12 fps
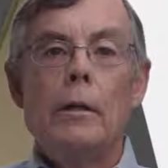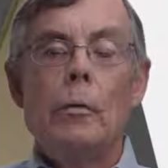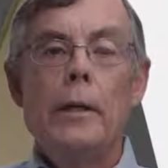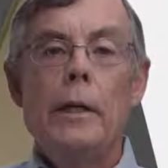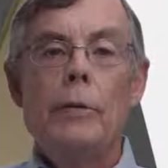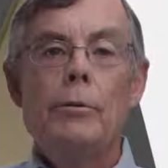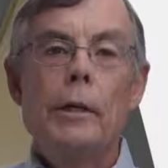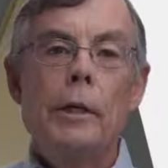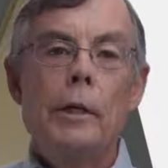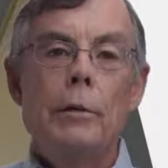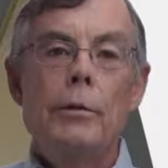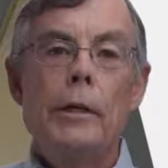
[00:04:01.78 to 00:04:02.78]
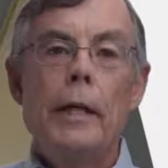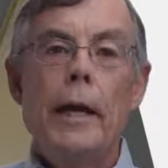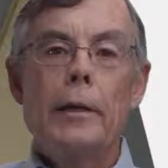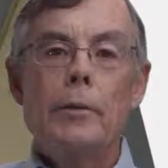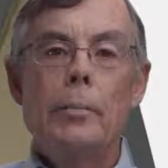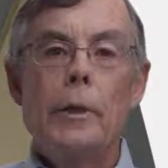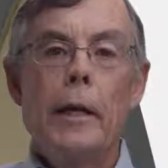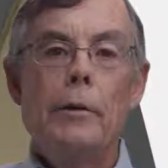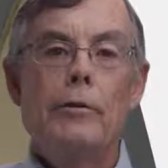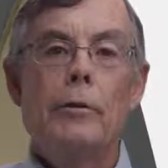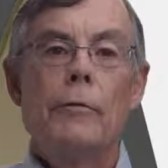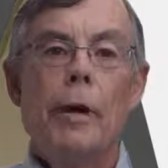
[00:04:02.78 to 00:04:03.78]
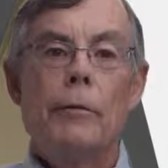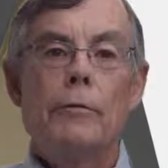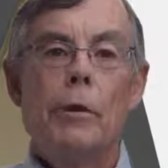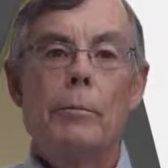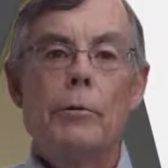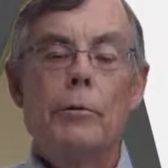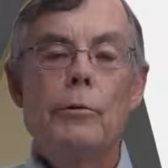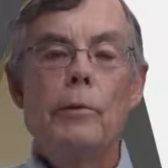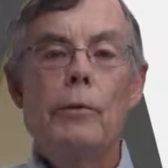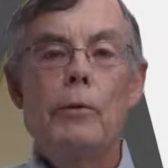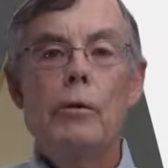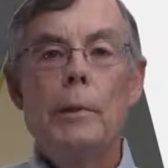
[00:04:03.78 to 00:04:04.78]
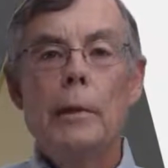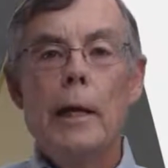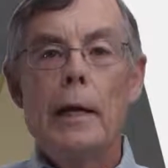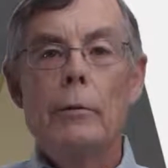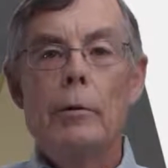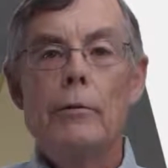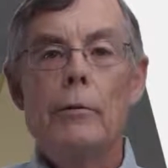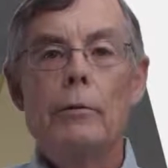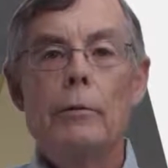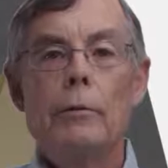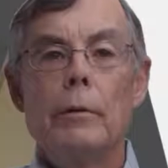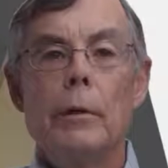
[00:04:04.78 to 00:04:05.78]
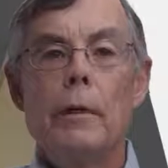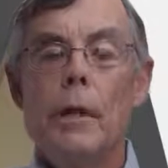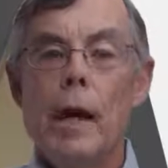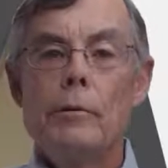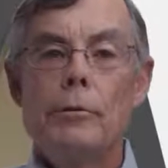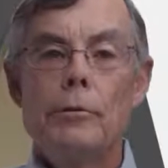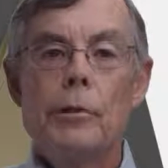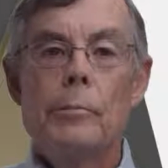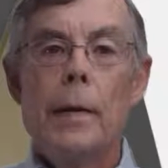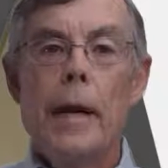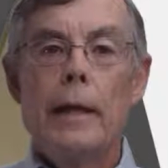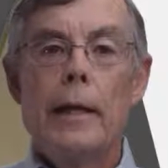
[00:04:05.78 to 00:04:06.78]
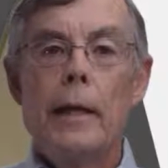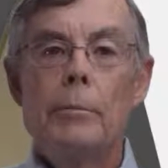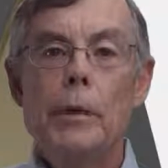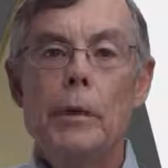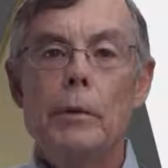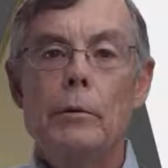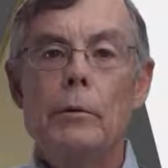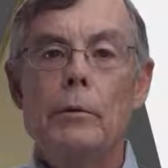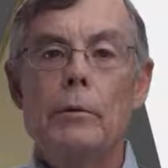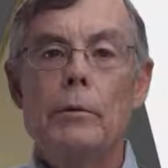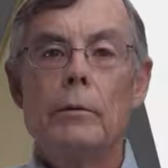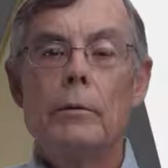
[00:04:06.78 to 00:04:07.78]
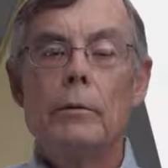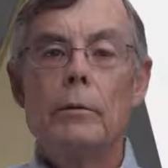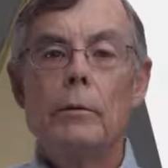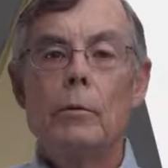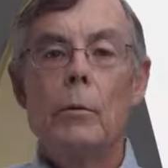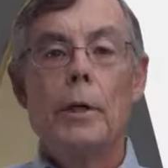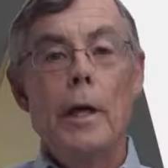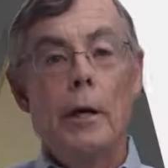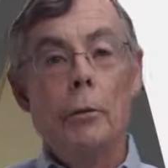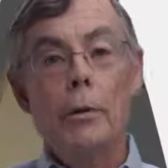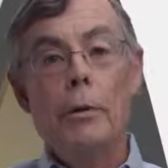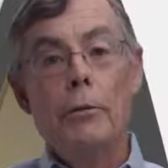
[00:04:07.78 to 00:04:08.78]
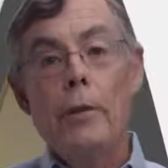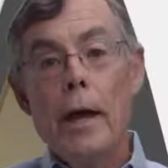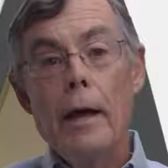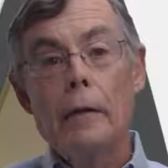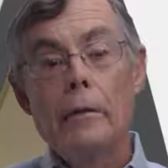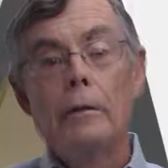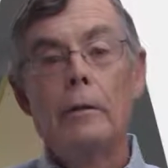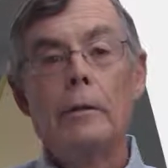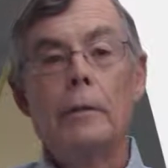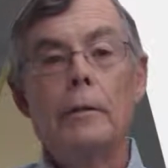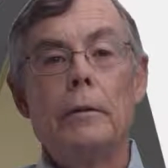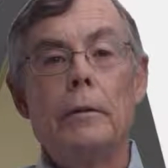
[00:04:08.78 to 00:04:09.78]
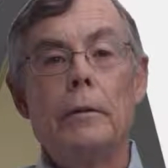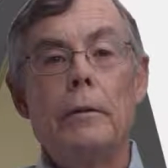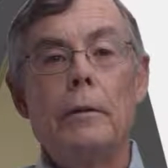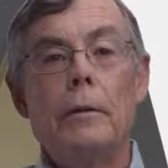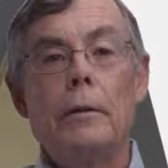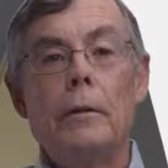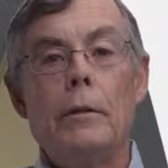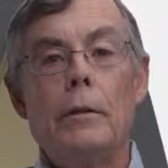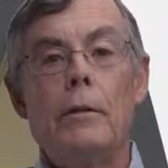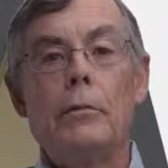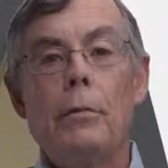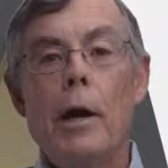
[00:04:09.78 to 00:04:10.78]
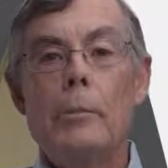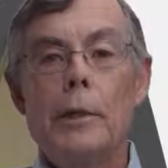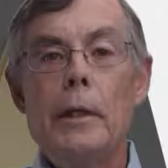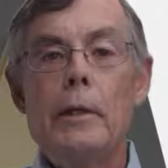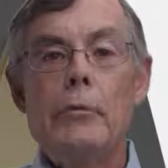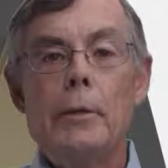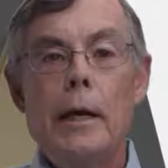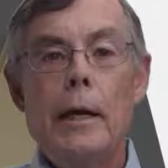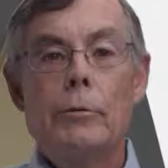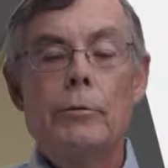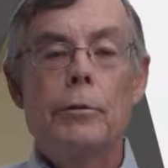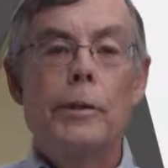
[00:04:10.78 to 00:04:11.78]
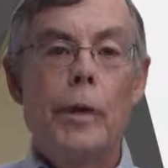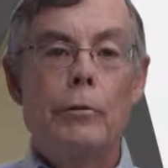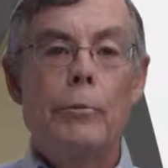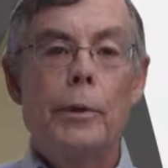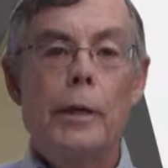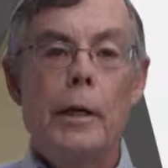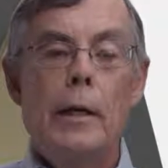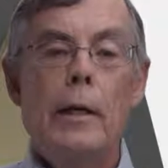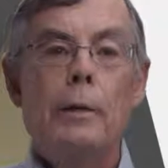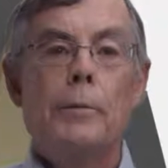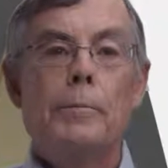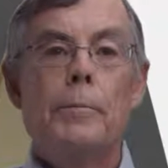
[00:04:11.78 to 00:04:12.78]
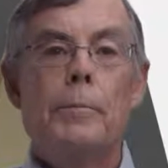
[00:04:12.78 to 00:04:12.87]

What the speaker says: We need to include an explanation of our assumptions in human language, and not just in MATLAB code. Well, can we do that? You can probably guess the answer. Yes, we can.